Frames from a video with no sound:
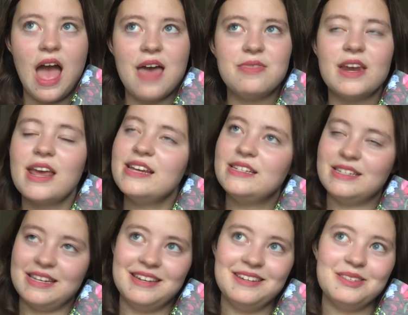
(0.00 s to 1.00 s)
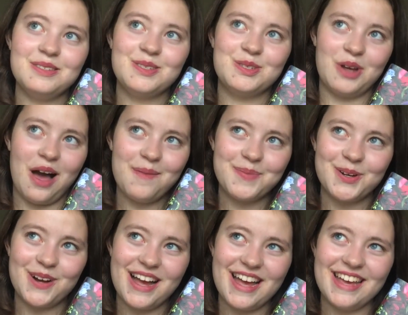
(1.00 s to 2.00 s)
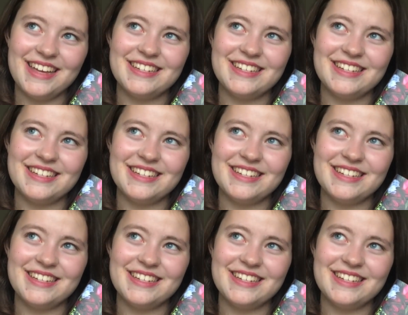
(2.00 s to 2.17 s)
And then I didn't stop crying